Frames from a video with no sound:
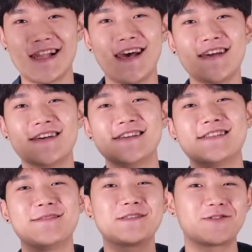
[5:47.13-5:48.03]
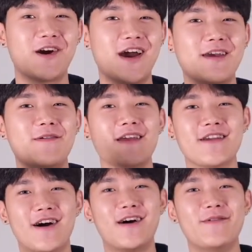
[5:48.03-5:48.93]
like, subscribe,
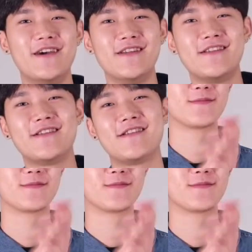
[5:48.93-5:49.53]
and comment.